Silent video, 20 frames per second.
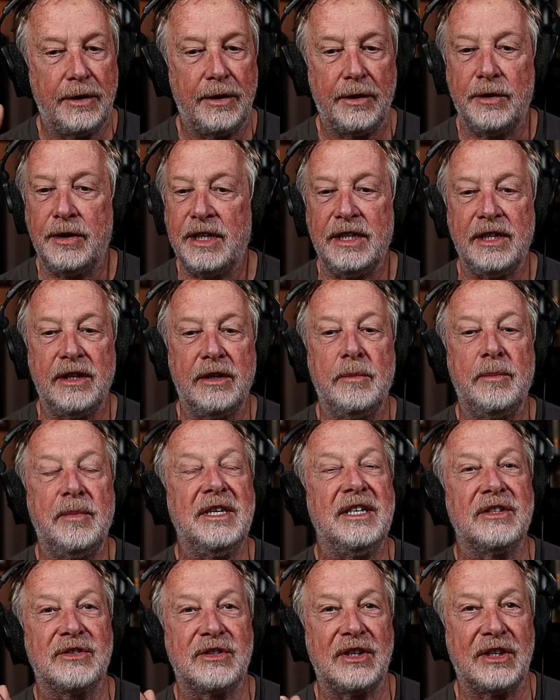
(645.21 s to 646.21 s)
There needed to
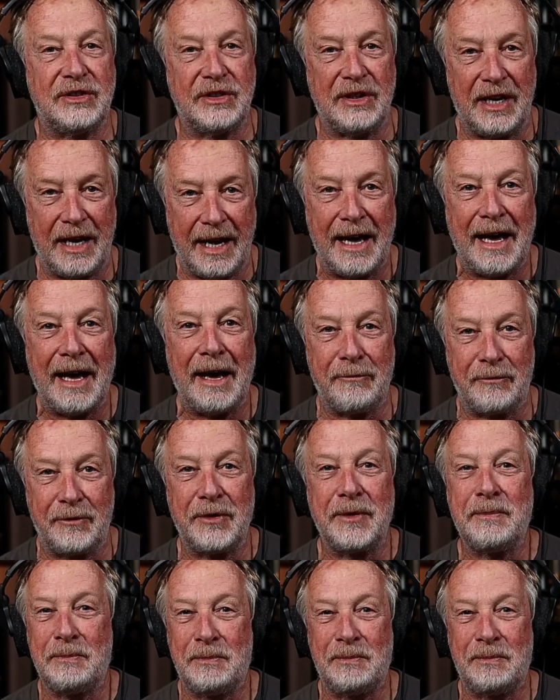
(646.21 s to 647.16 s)
be a six and a half.